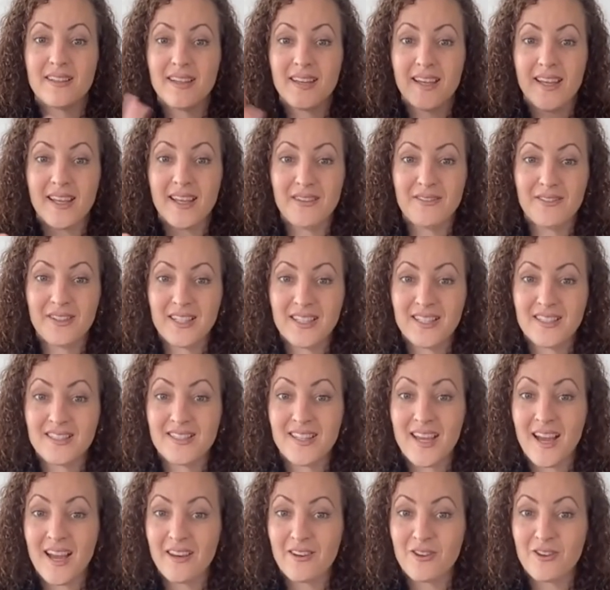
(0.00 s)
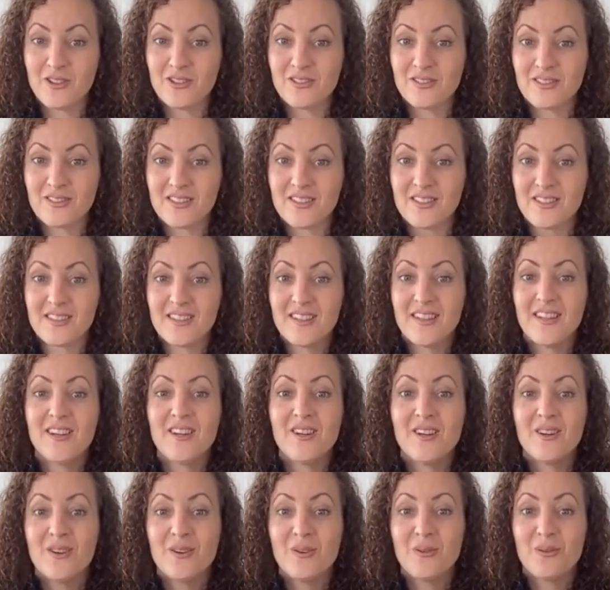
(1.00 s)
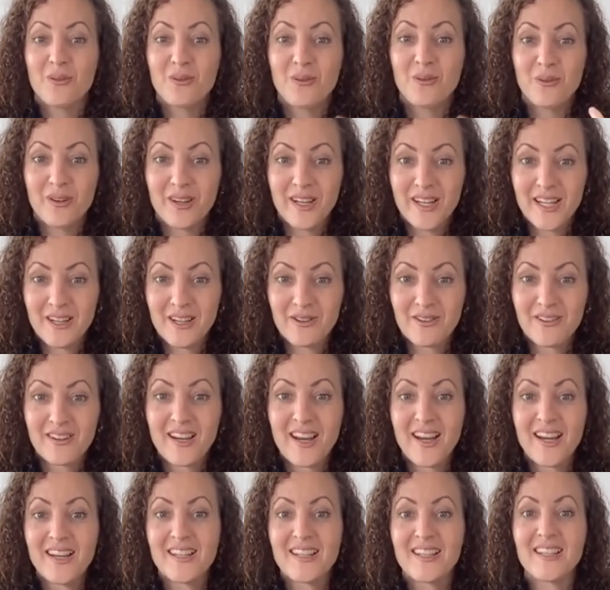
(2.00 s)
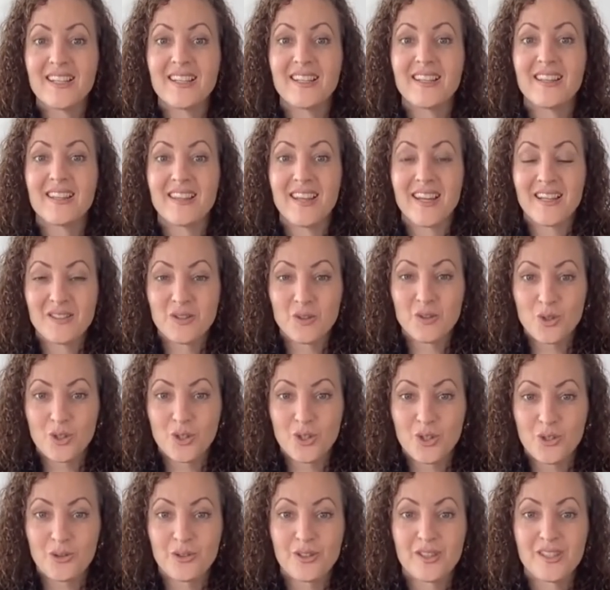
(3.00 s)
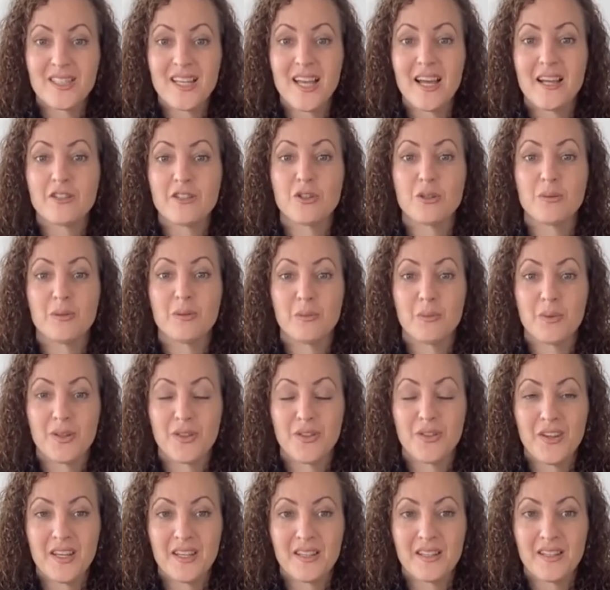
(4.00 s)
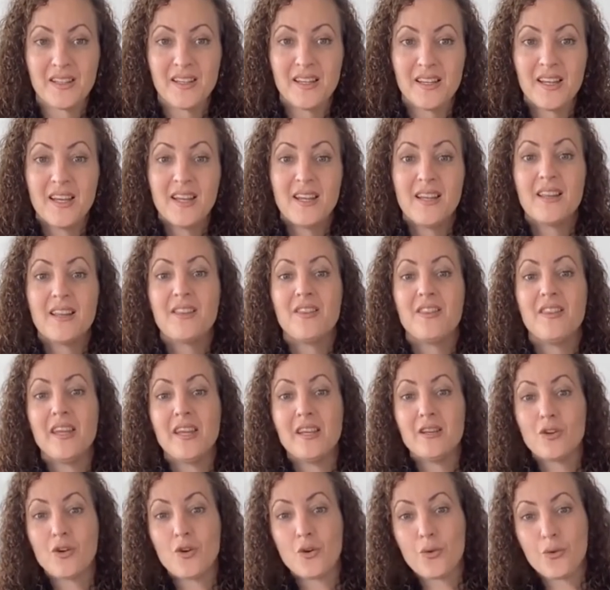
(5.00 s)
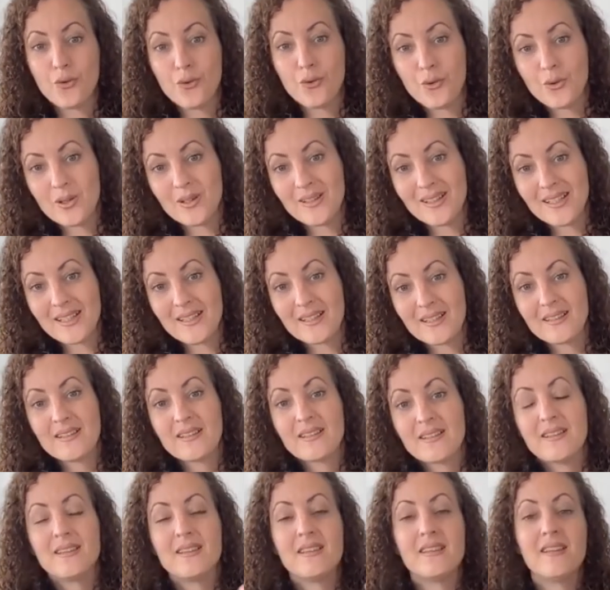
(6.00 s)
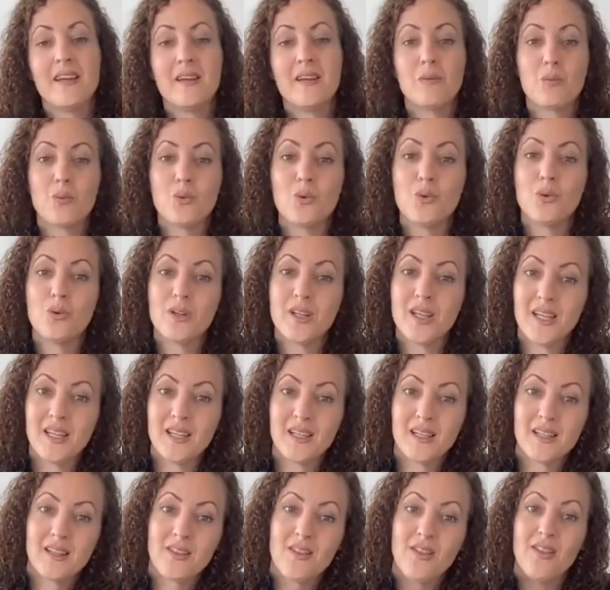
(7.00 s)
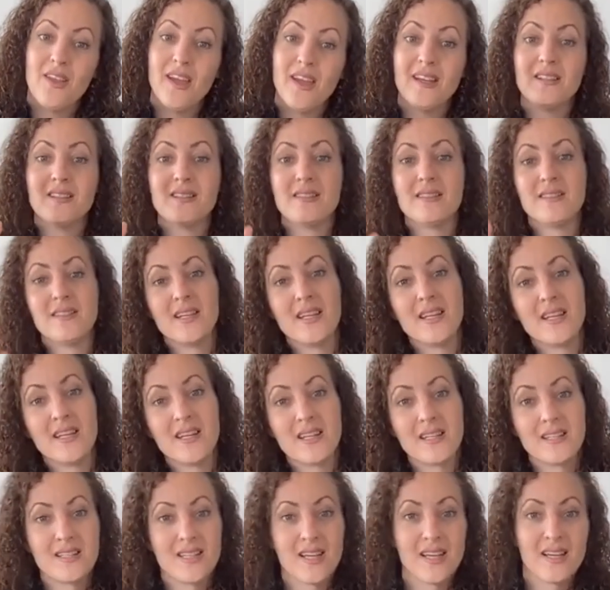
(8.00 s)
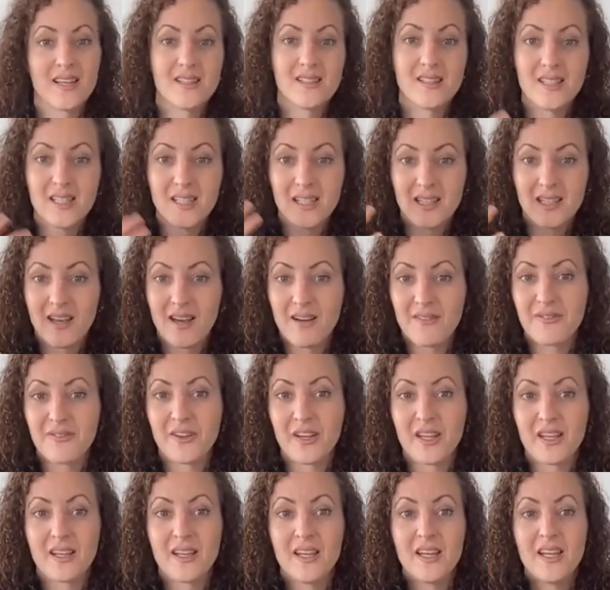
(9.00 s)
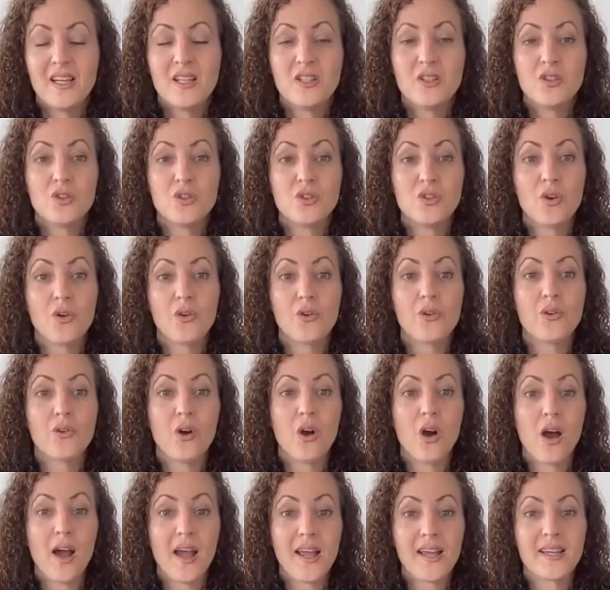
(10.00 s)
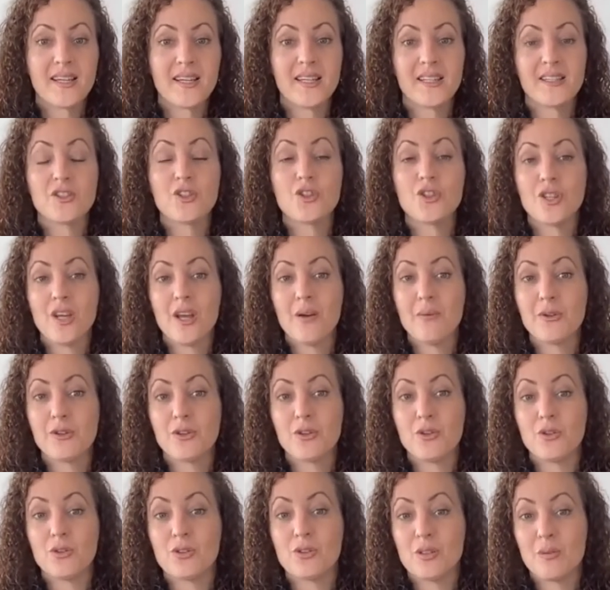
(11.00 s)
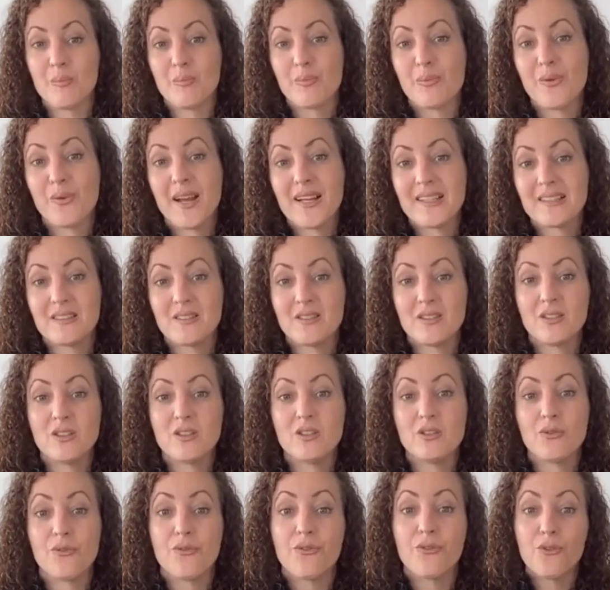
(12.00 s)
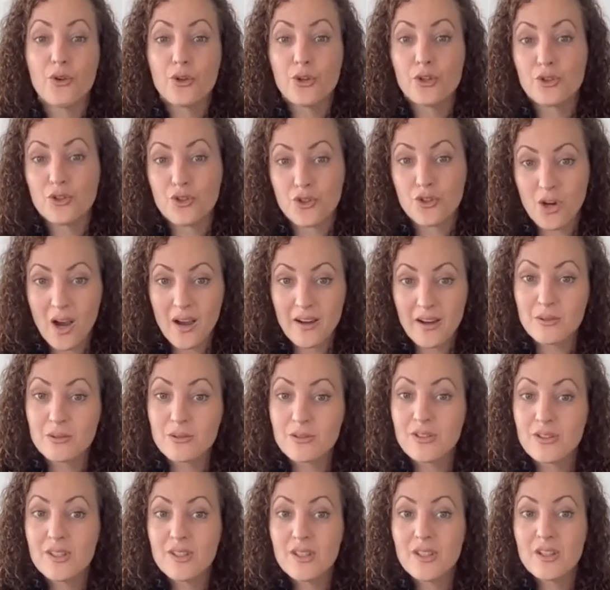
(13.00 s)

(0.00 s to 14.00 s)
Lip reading: even as adults, recreating that secure attachment within, then crawling, then walking, then singing, dancing, laughing. So I can share with you some practices for your child